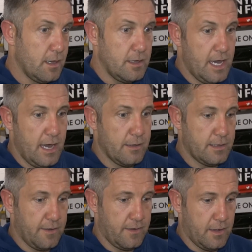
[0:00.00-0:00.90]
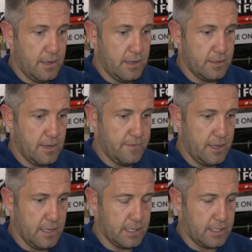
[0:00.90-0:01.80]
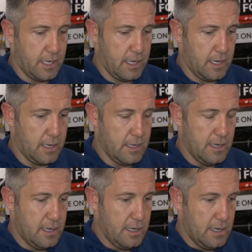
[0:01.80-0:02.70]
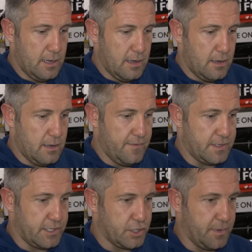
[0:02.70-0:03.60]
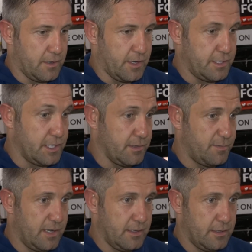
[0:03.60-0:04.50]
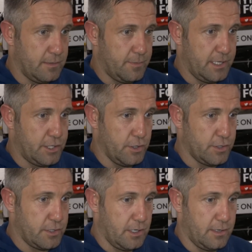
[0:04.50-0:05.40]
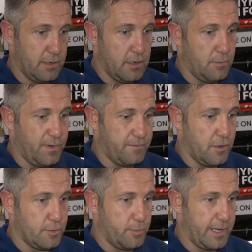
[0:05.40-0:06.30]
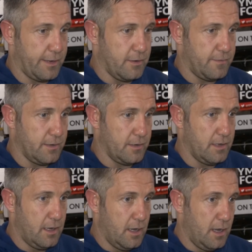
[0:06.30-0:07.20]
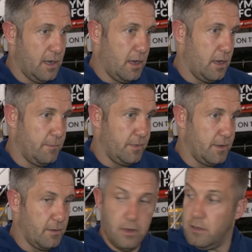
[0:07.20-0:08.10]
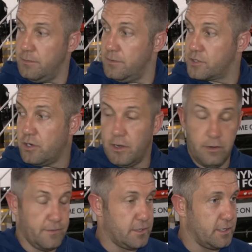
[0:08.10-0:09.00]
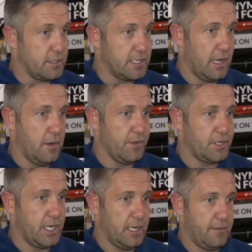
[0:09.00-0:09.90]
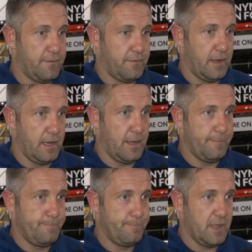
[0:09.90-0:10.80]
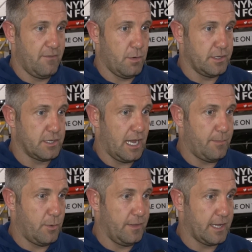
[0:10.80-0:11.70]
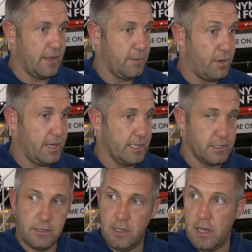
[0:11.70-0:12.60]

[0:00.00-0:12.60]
Yeah, definitely. I think obviously some of the criticism's been just, and we've got to be big enough and strong enough to take that on the chin if everyone's happy when they're getting the praise.